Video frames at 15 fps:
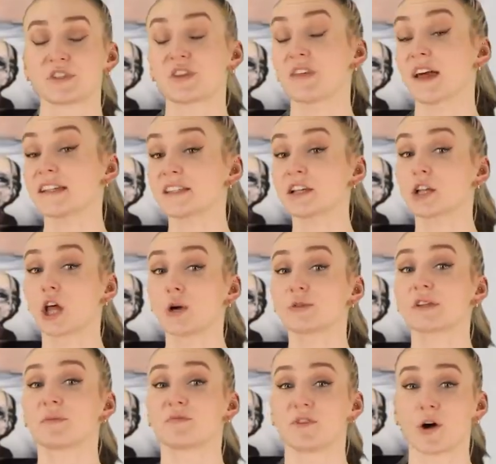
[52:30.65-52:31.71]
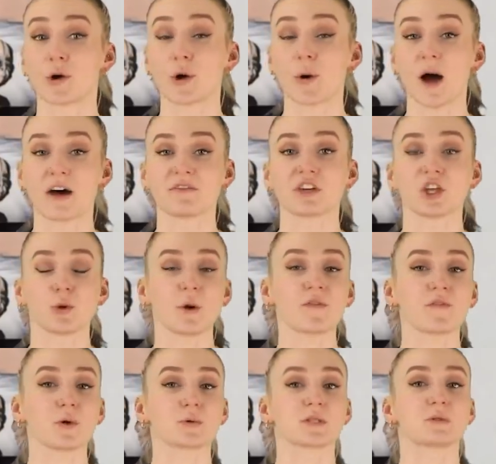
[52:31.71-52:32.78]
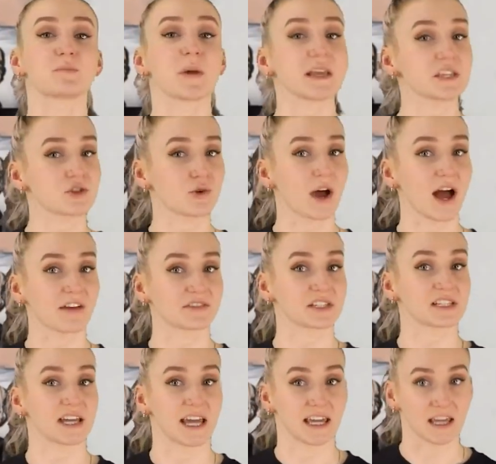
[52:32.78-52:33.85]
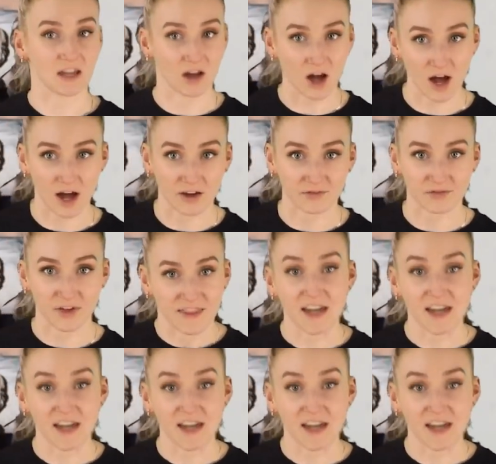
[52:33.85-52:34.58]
So that's a close-up photo of a UFO spacecraft taking off.